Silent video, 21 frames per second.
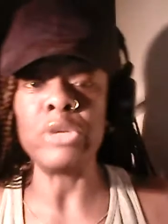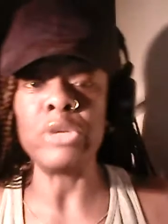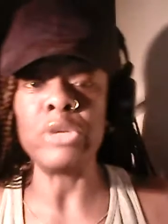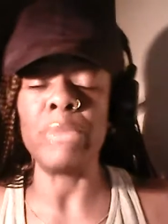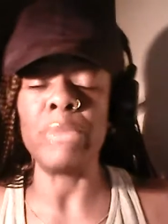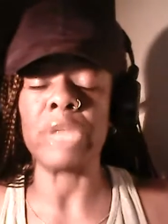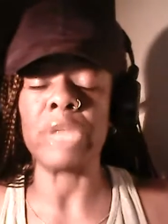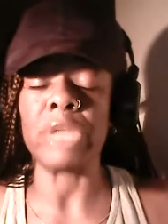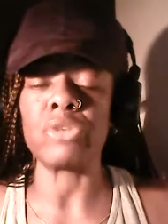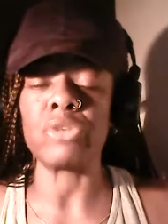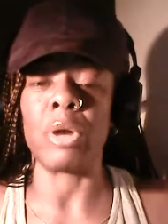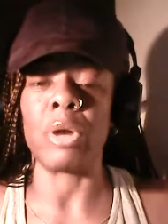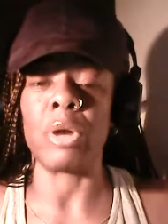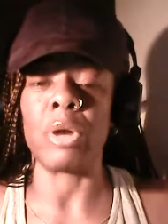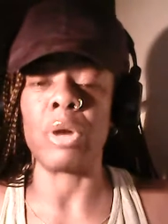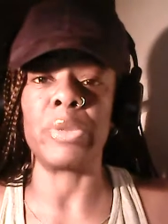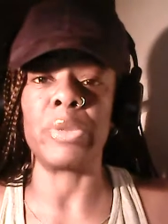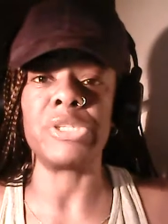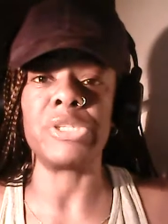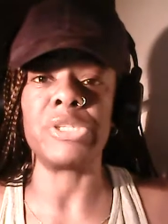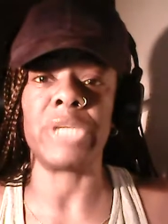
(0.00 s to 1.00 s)
Metro. I
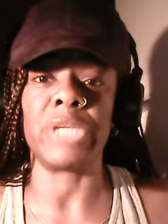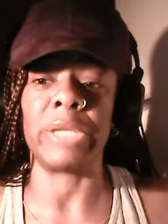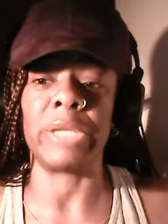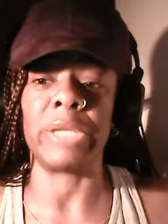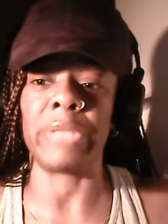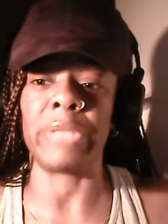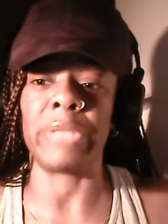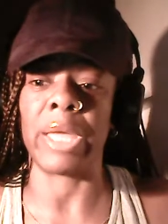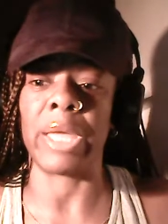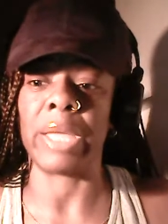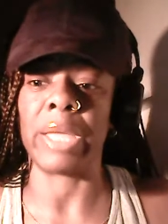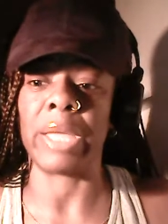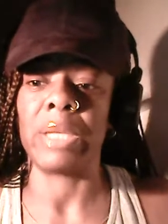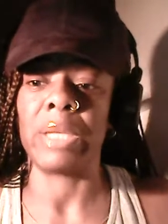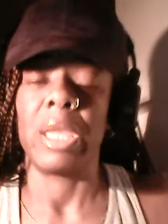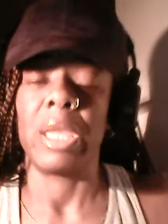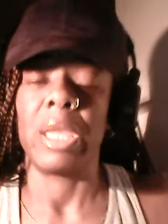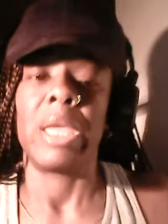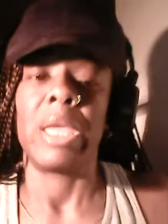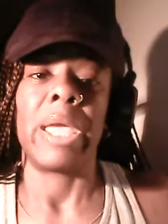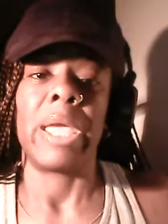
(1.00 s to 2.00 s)
appreciate that.
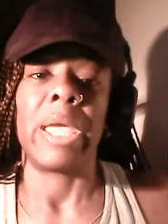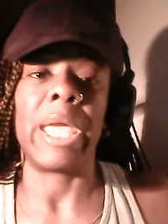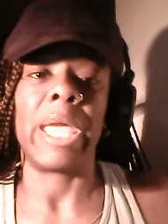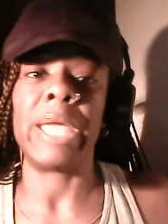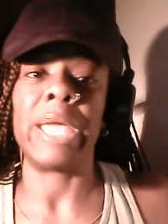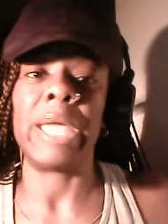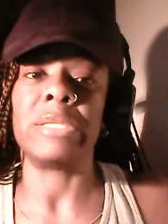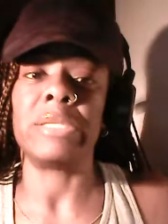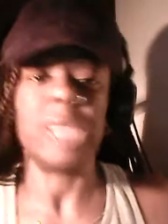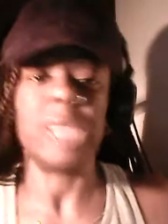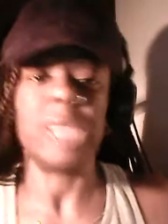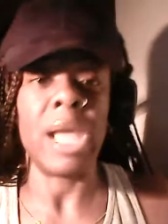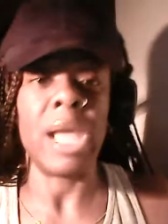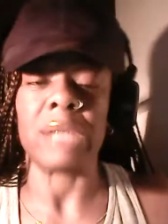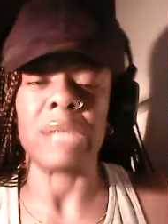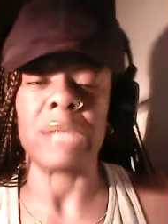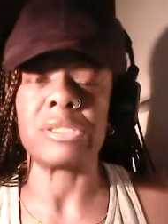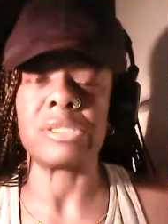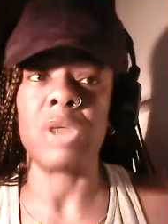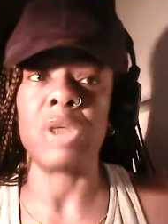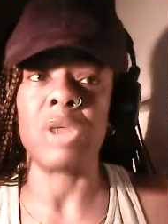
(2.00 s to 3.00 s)
And
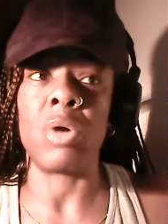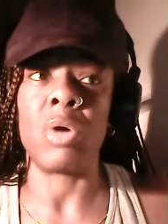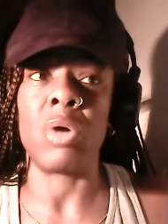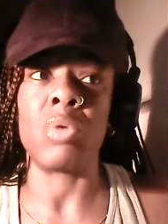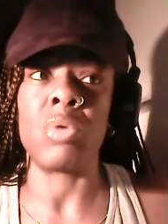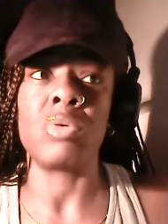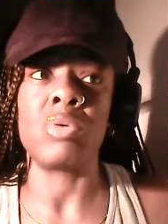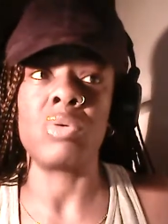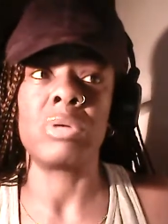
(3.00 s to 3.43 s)
yeah, so